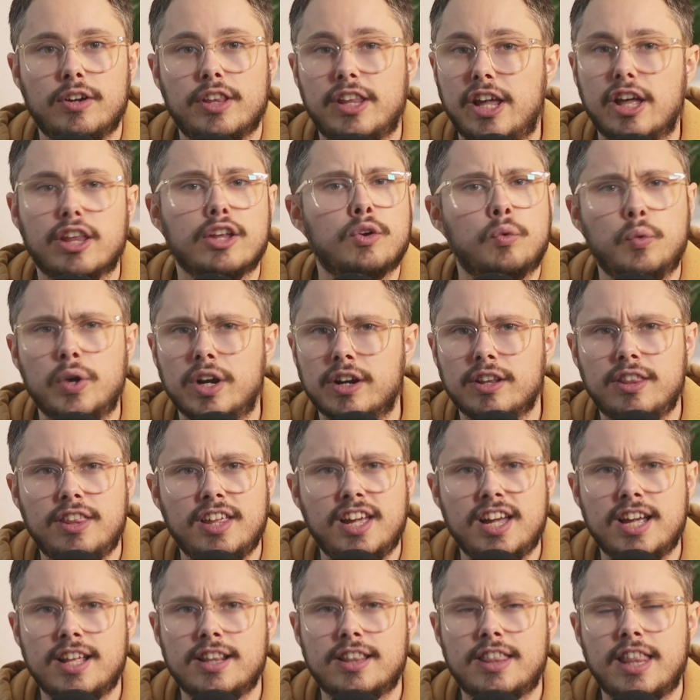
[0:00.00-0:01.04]
The other weird
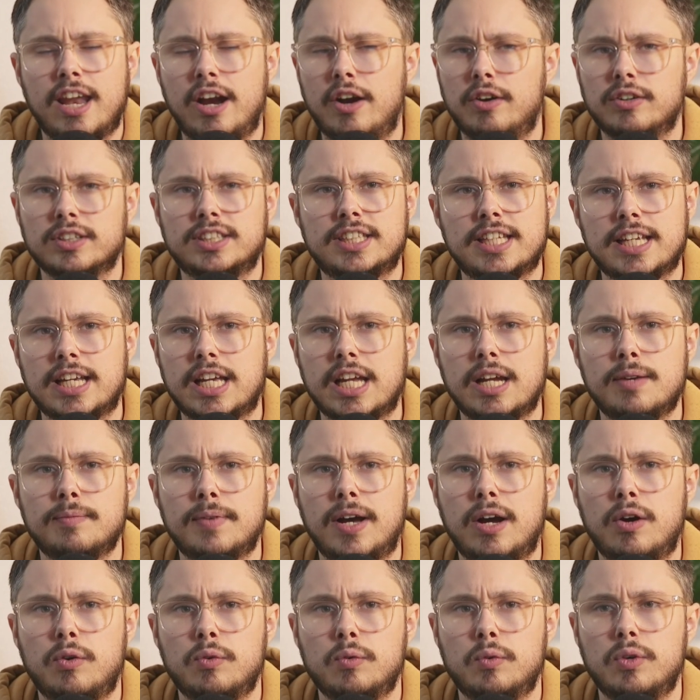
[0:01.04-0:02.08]
thing that I was thinking
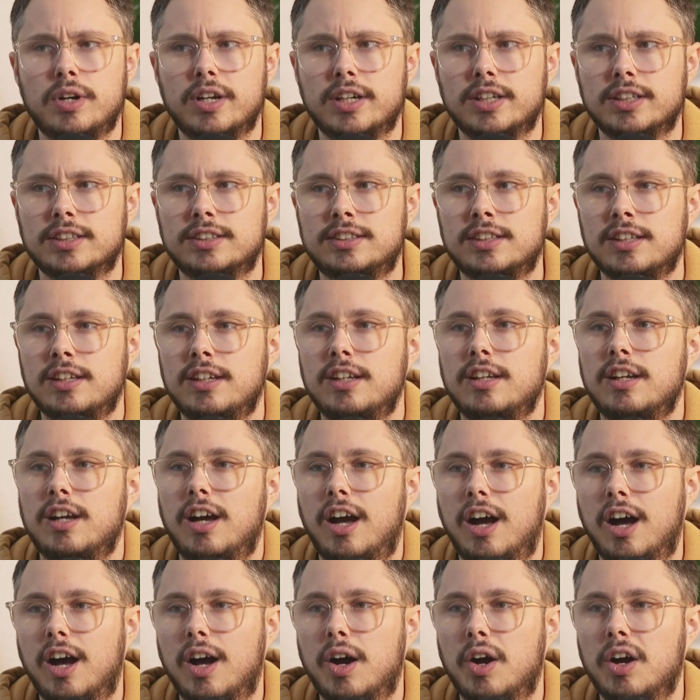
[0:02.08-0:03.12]
about was,
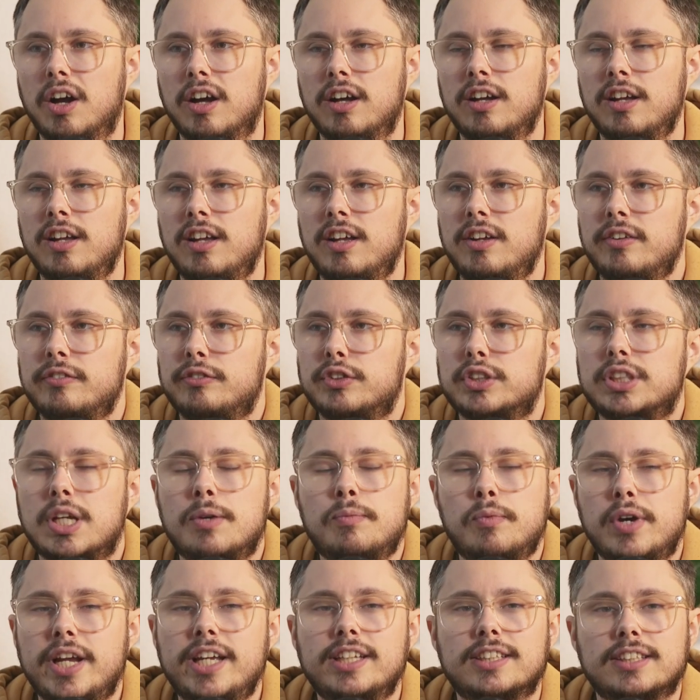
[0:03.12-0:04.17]
for
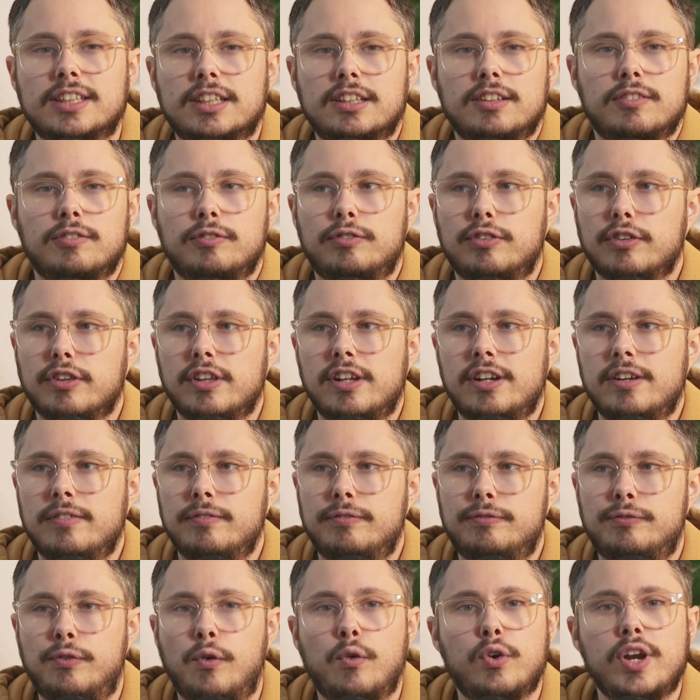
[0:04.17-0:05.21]
some reason, for the
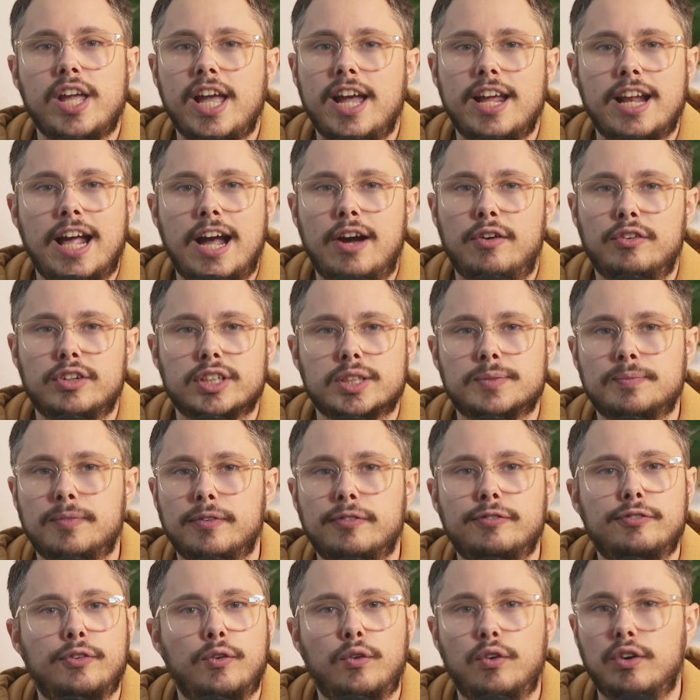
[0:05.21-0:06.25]
48 hours
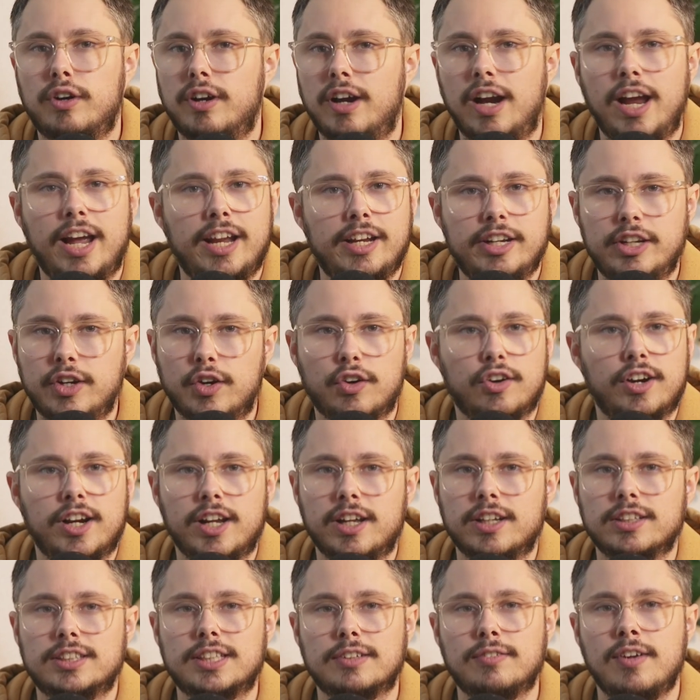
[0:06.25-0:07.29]
before and during
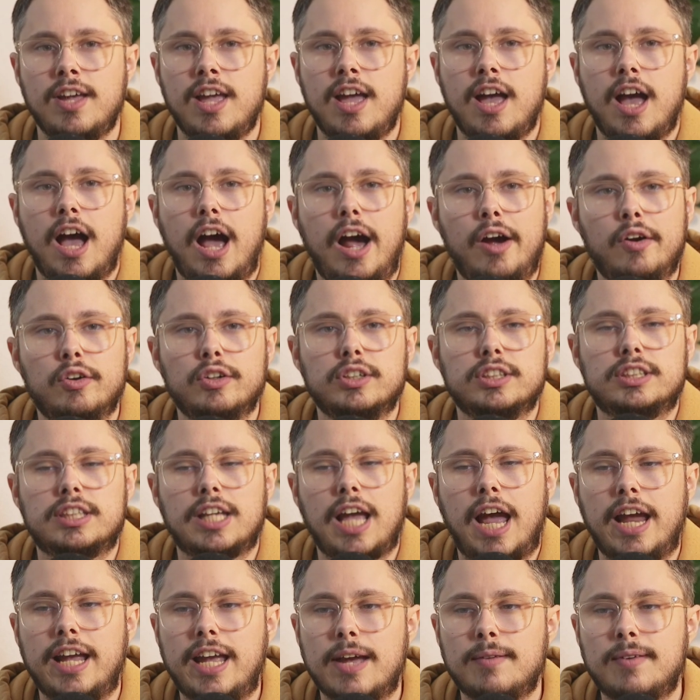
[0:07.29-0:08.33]
and so
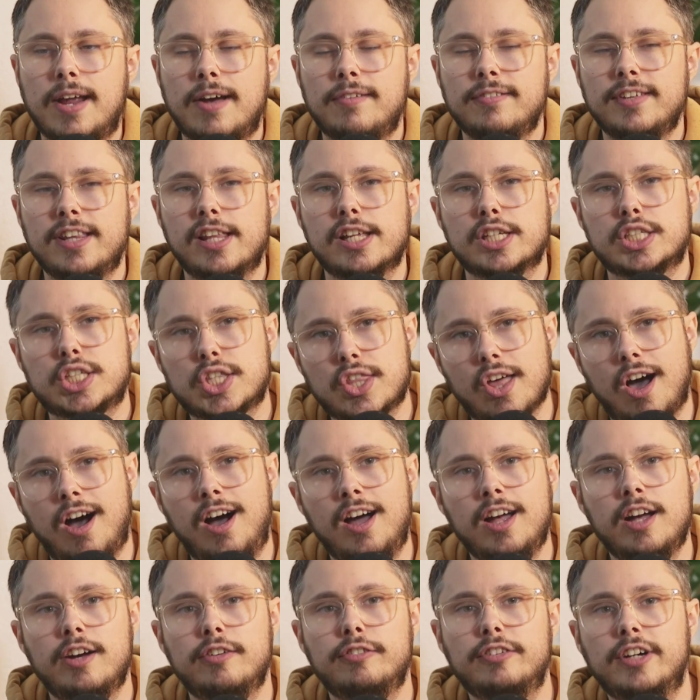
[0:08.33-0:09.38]
I kept having this
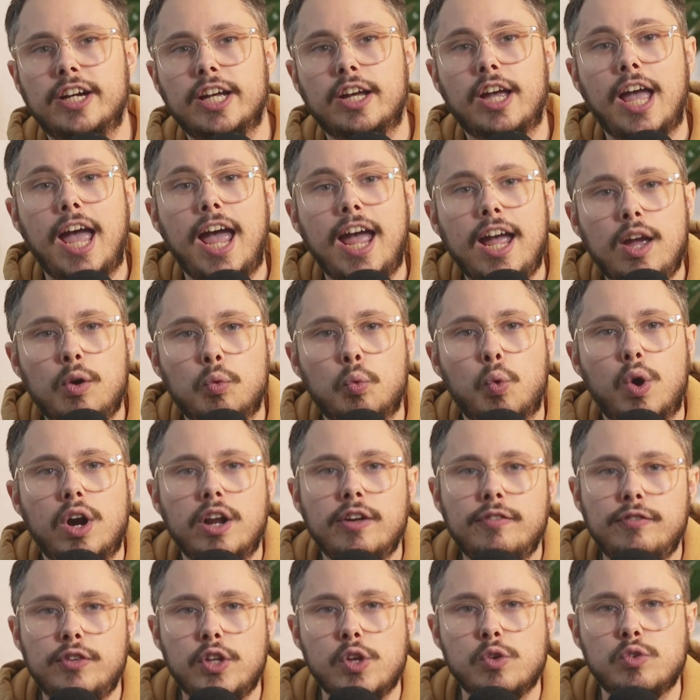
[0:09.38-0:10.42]
thought of like, hey, what
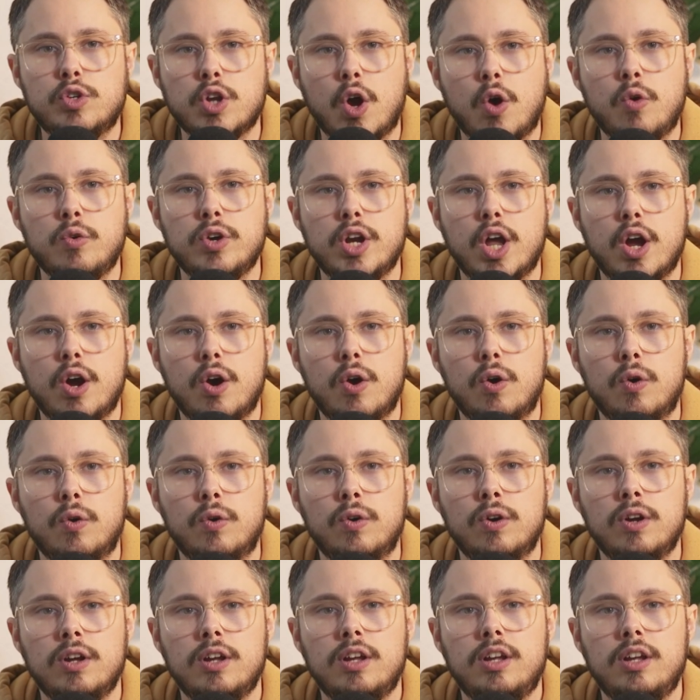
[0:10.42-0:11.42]
if you don't know